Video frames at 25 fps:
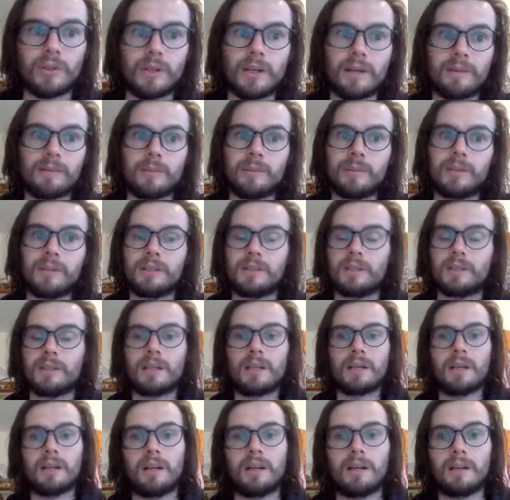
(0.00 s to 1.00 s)
have to be,
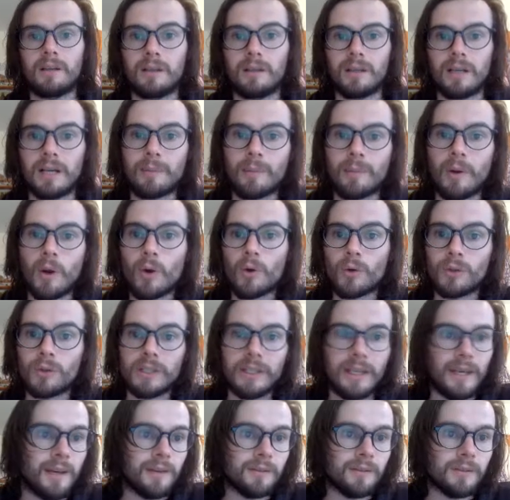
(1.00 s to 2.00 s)
I'm
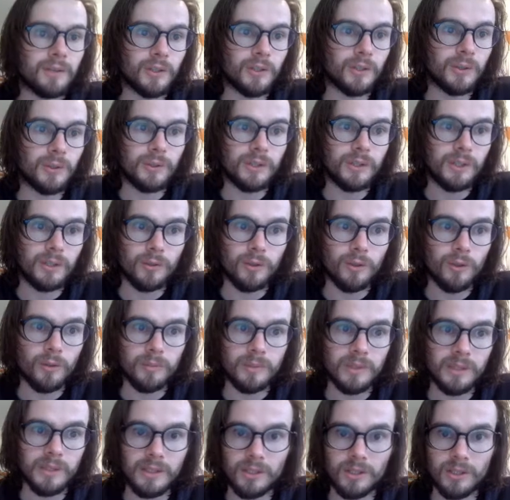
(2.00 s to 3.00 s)
only ever using
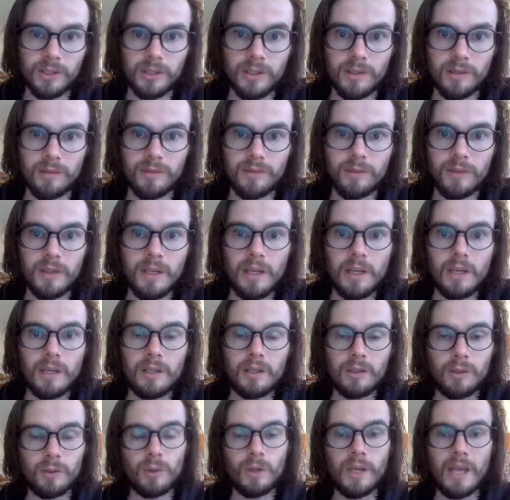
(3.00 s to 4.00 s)
grouped initiative.
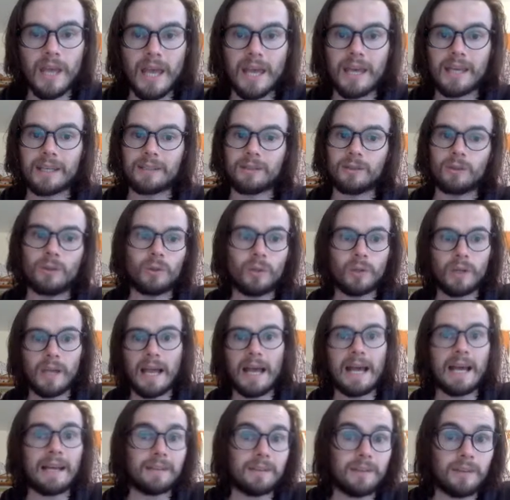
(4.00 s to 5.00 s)
You can look
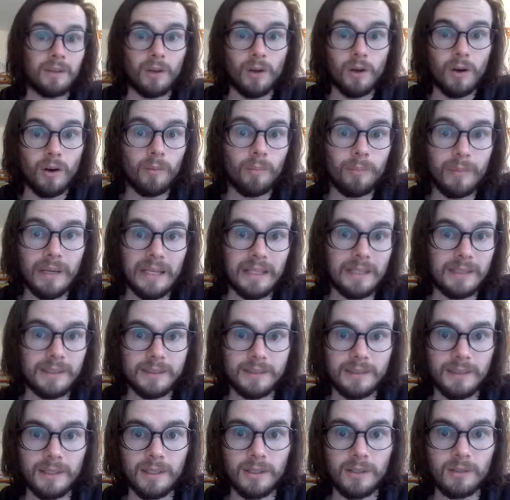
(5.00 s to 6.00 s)
at the combat
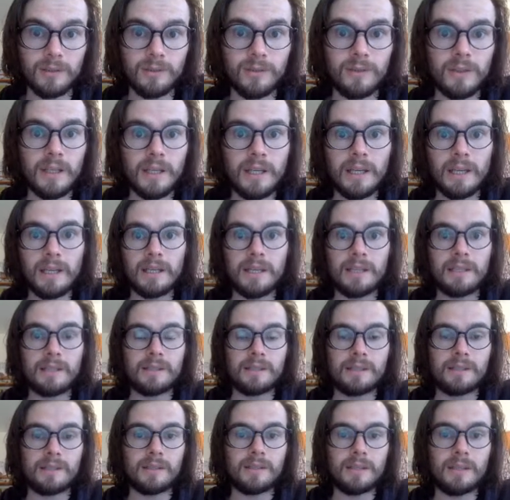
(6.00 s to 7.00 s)
itself,
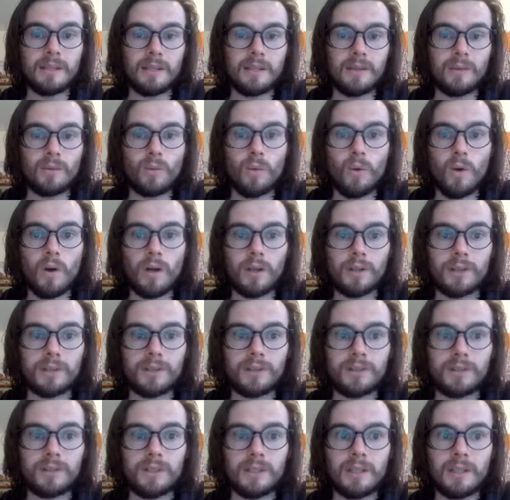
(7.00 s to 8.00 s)
see
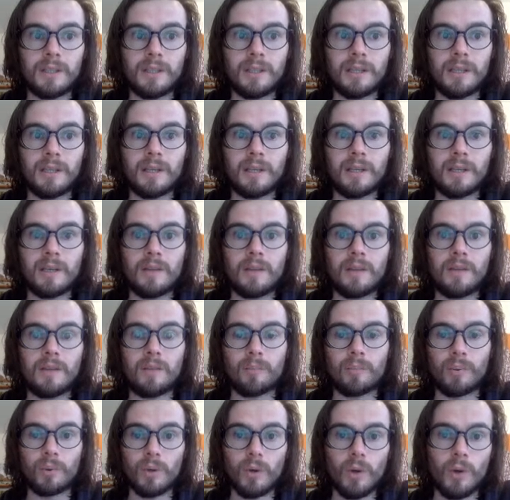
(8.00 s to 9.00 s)
what the
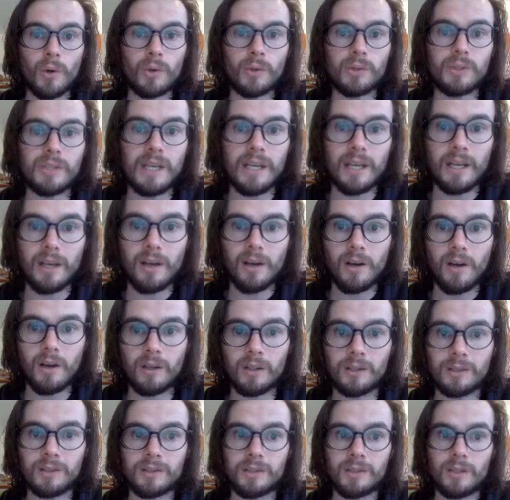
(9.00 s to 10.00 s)
pros and
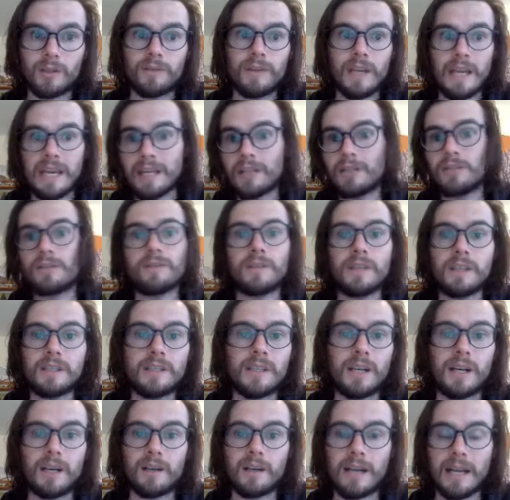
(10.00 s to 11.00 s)
cons of each of these
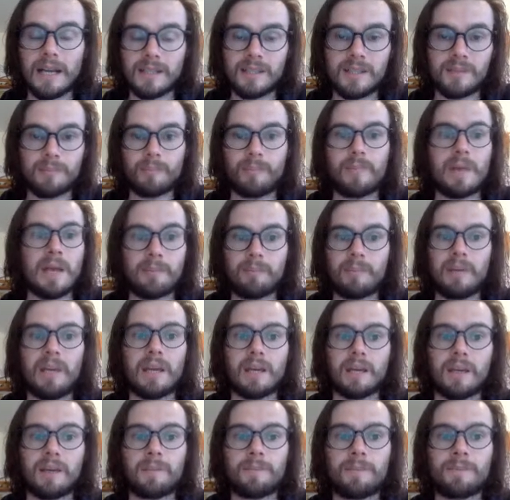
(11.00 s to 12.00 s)
are, and
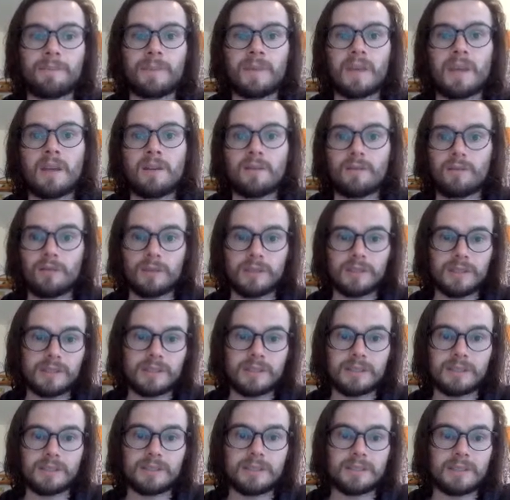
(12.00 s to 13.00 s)
pick. For
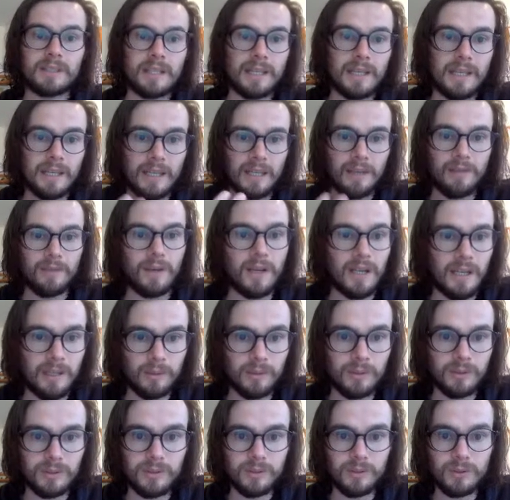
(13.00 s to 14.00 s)
instance, if I
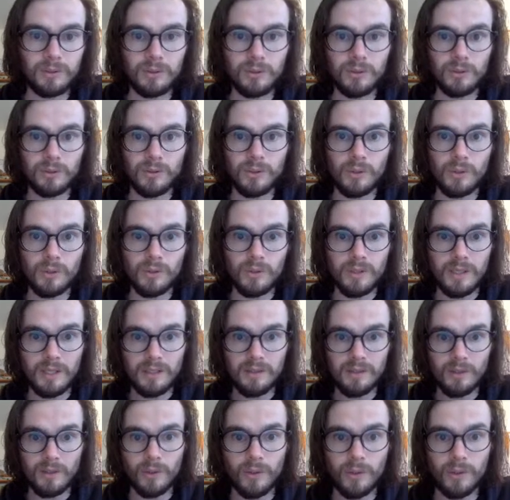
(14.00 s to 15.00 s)
was to use
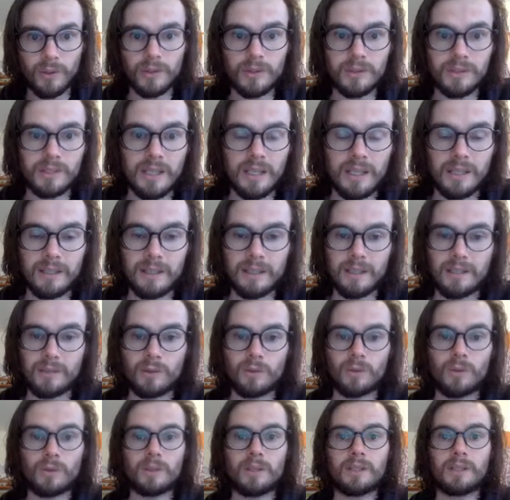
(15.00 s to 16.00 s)
these ogres and these
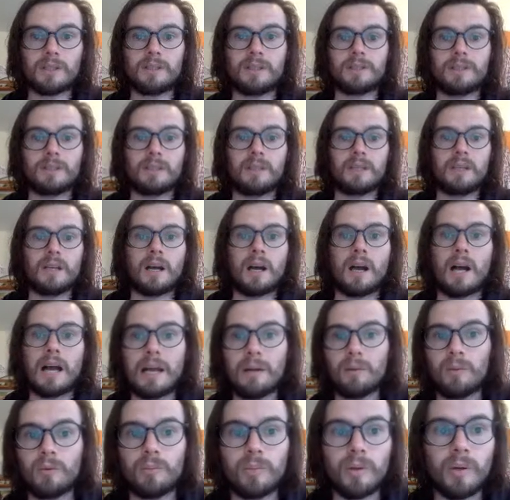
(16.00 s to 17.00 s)
orcs,
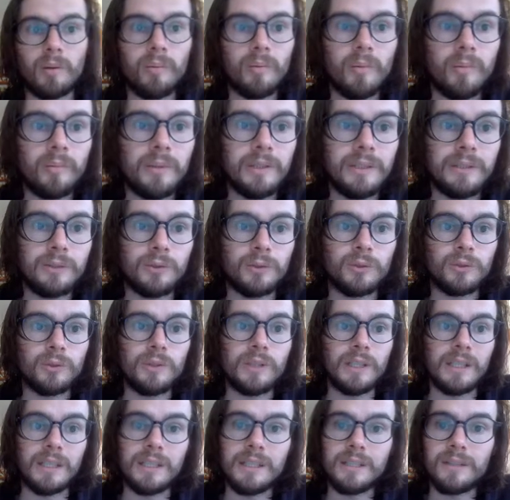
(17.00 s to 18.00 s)
I would probably do
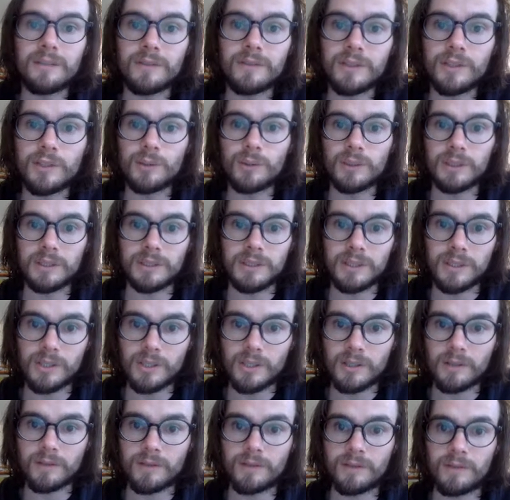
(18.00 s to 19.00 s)
the individual
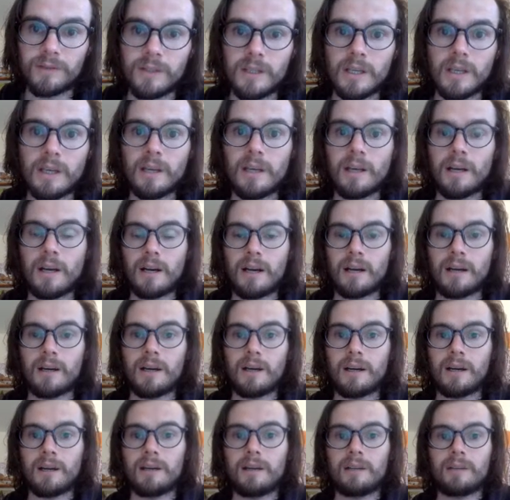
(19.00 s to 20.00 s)
initiative
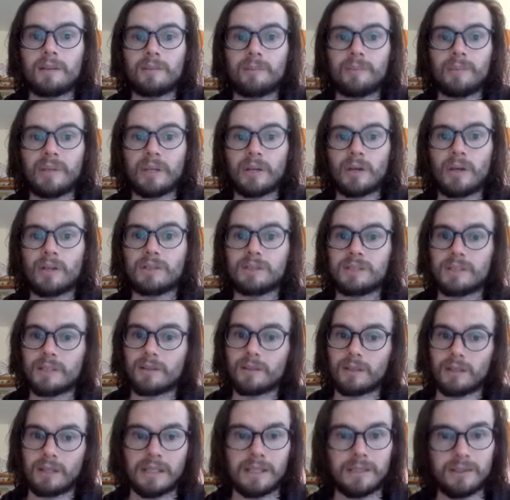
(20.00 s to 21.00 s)
because
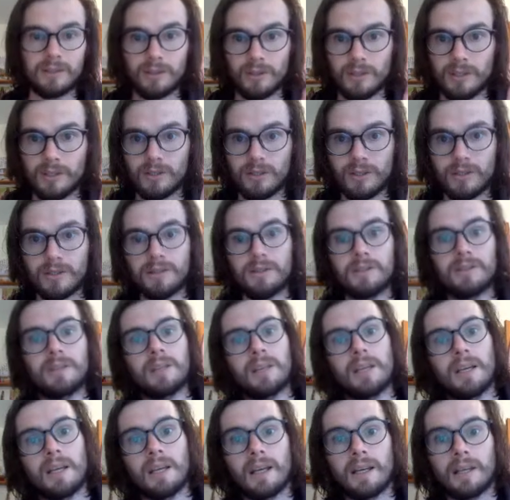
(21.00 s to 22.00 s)
there are less creatures.
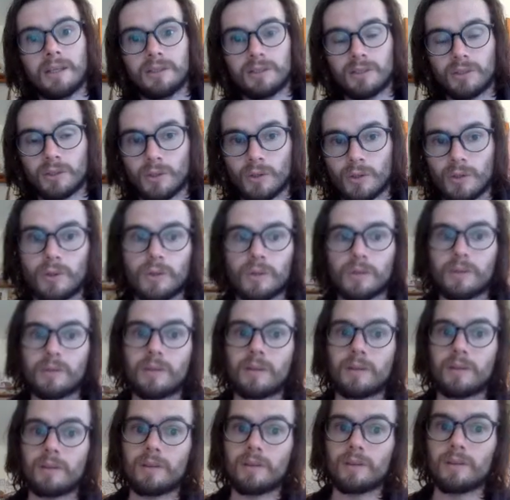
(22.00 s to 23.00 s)
So
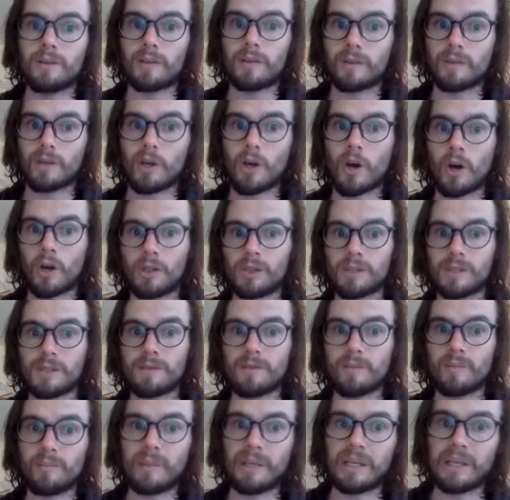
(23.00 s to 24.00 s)
the cons
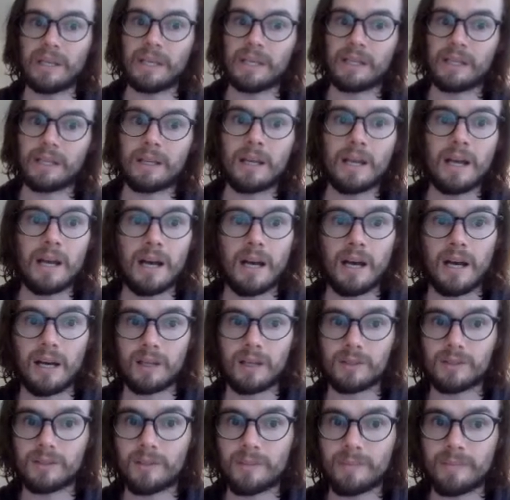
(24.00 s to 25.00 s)
of it being
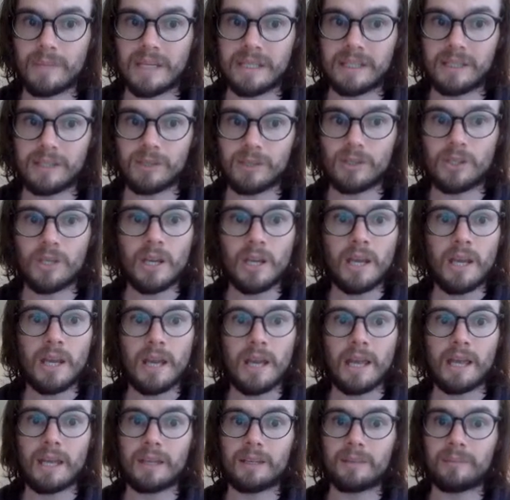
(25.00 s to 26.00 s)
hard to manage
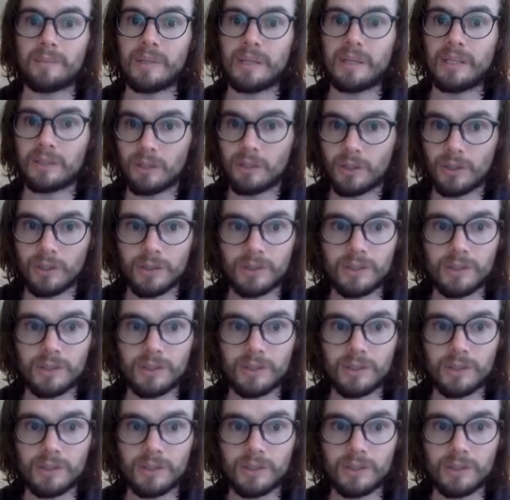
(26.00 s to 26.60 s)
and being longer